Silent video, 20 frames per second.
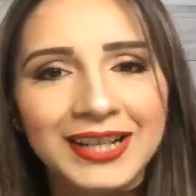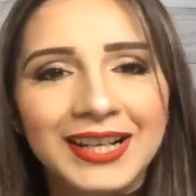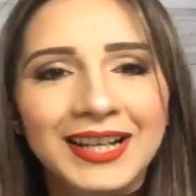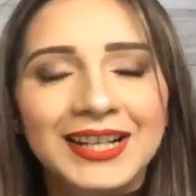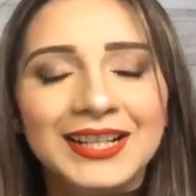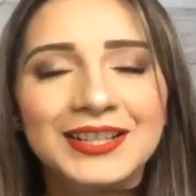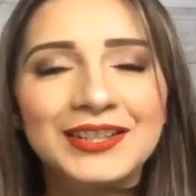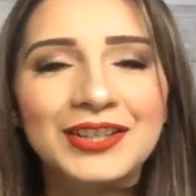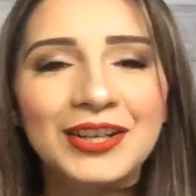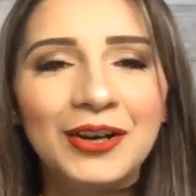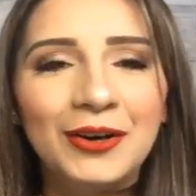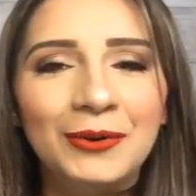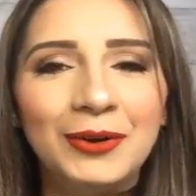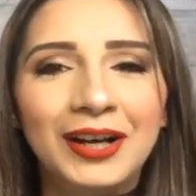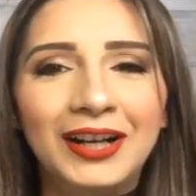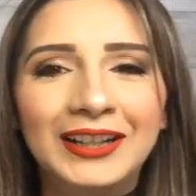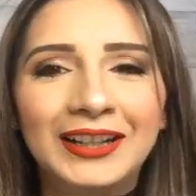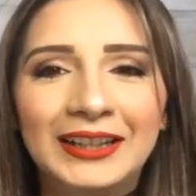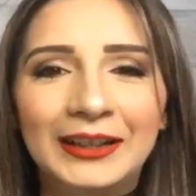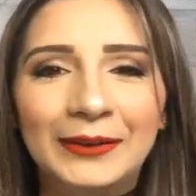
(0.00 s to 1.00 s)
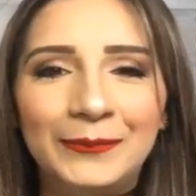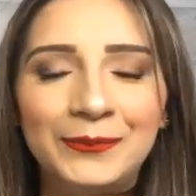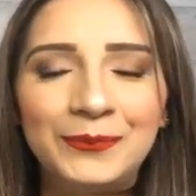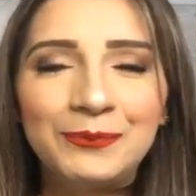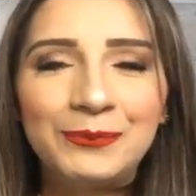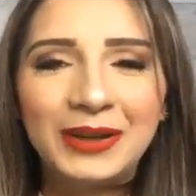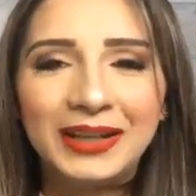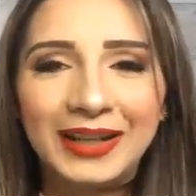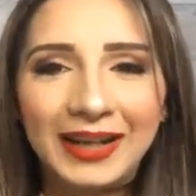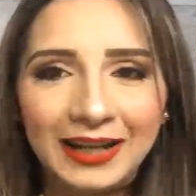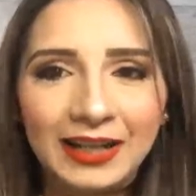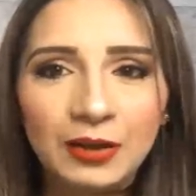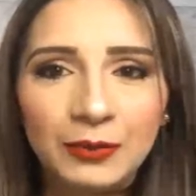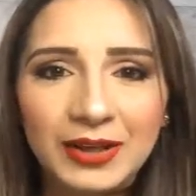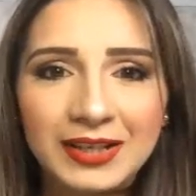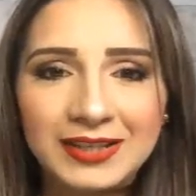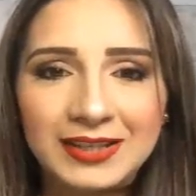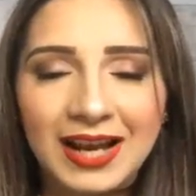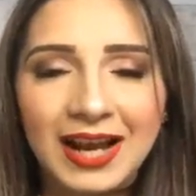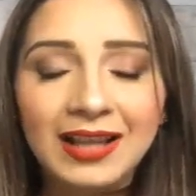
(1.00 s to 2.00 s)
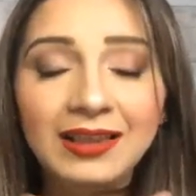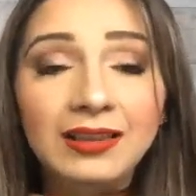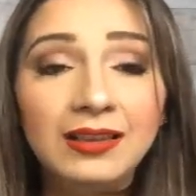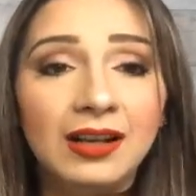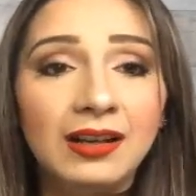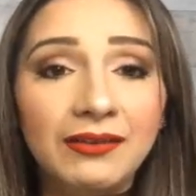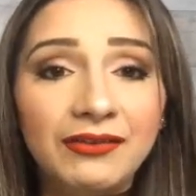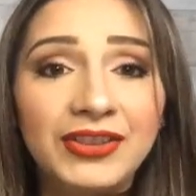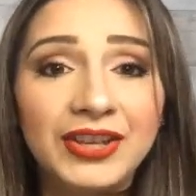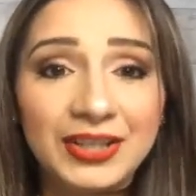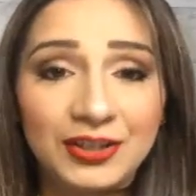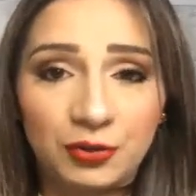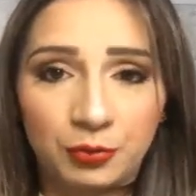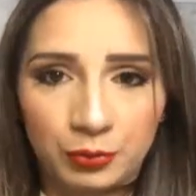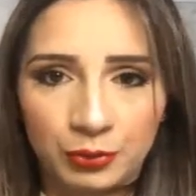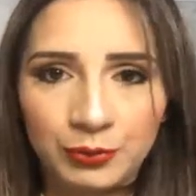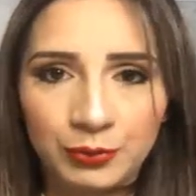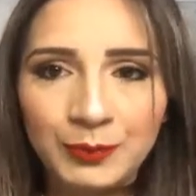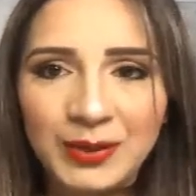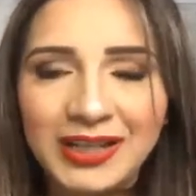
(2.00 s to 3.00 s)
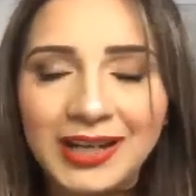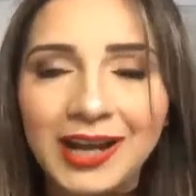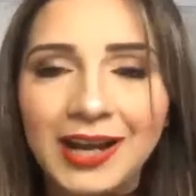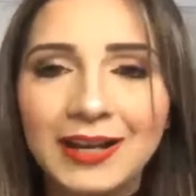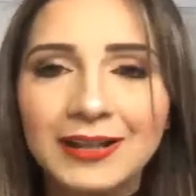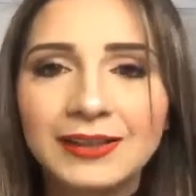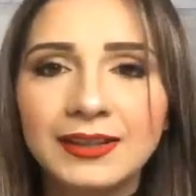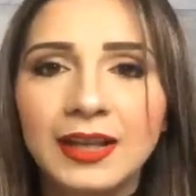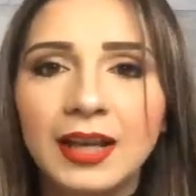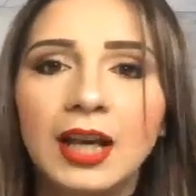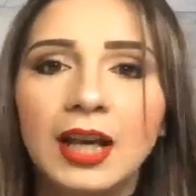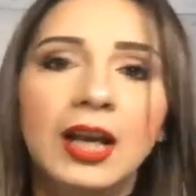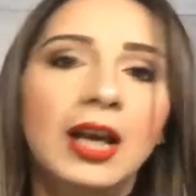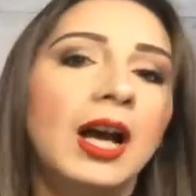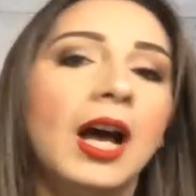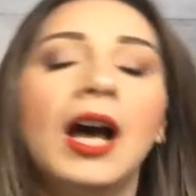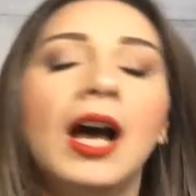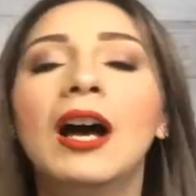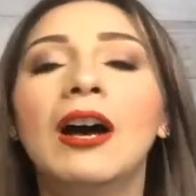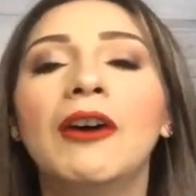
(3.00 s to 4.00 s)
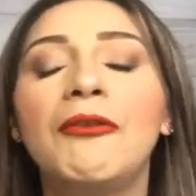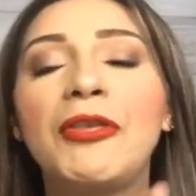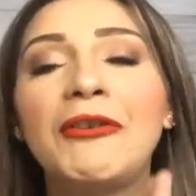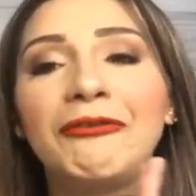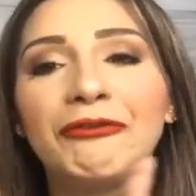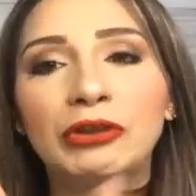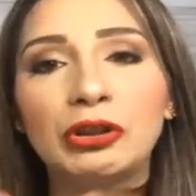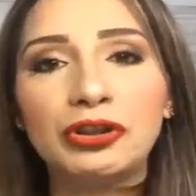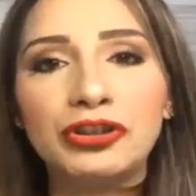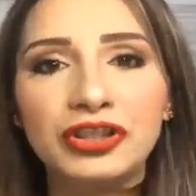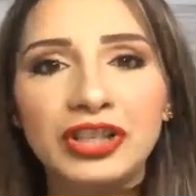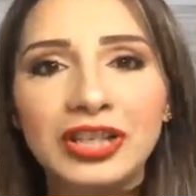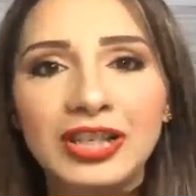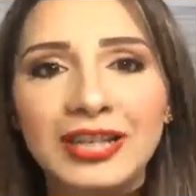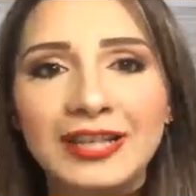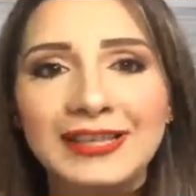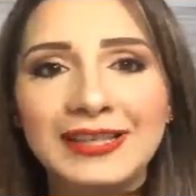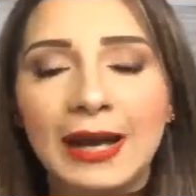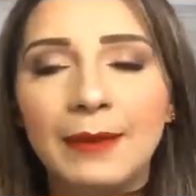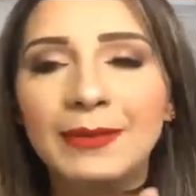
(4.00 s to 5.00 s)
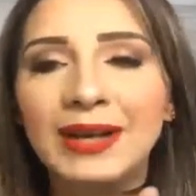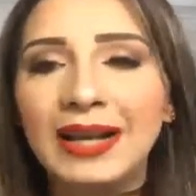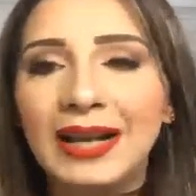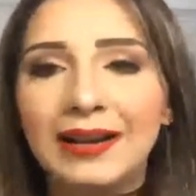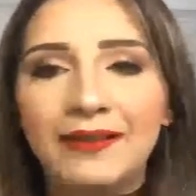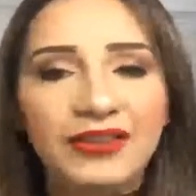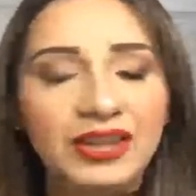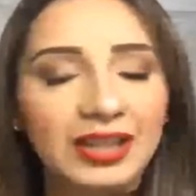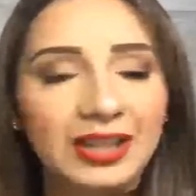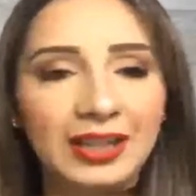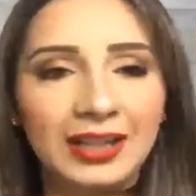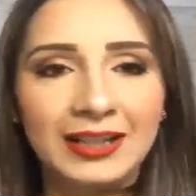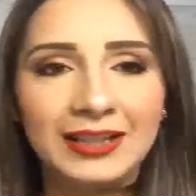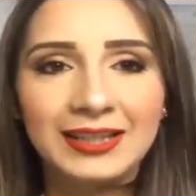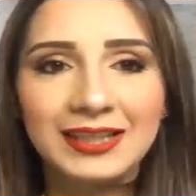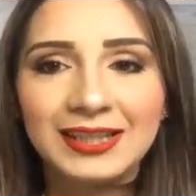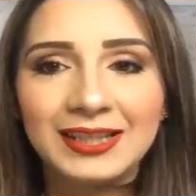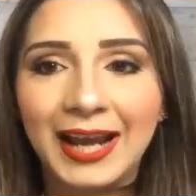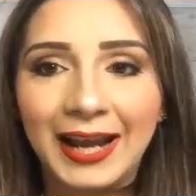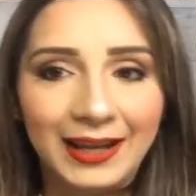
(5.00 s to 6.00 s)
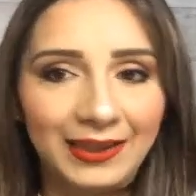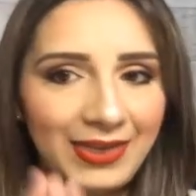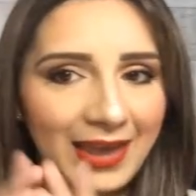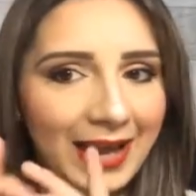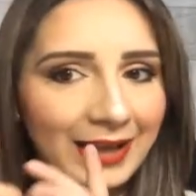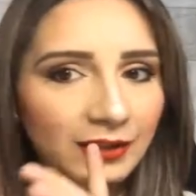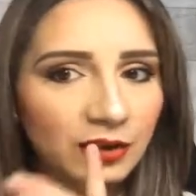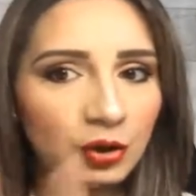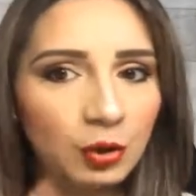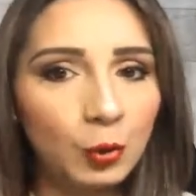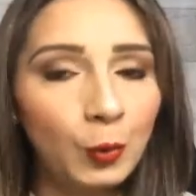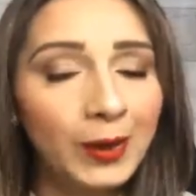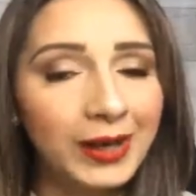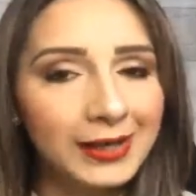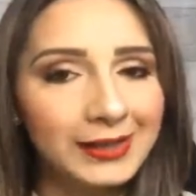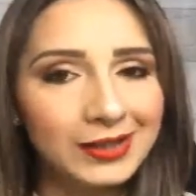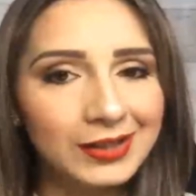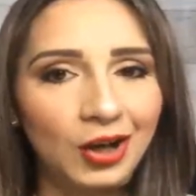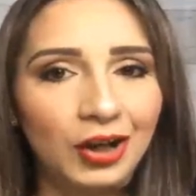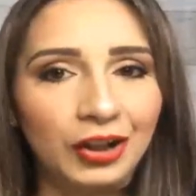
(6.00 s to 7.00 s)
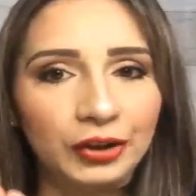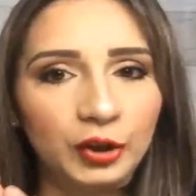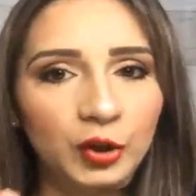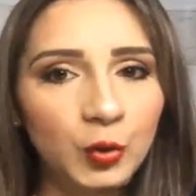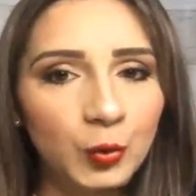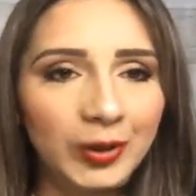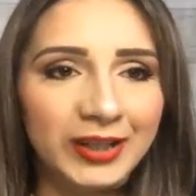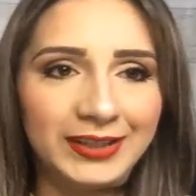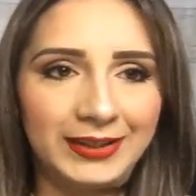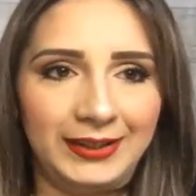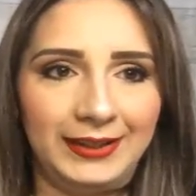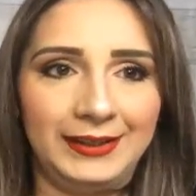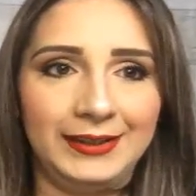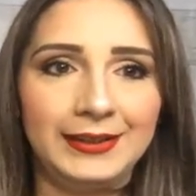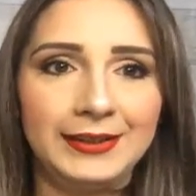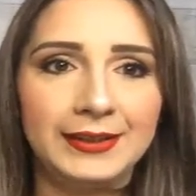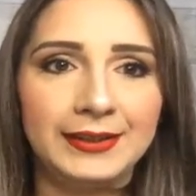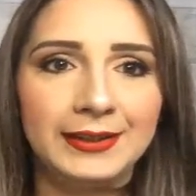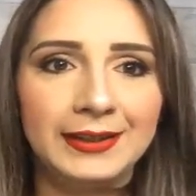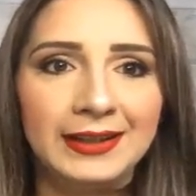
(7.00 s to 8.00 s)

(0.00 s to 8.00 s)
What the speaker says: So, but anyways, I love this room because the first thing is I'm going to have the kids take that quiz on quizzes.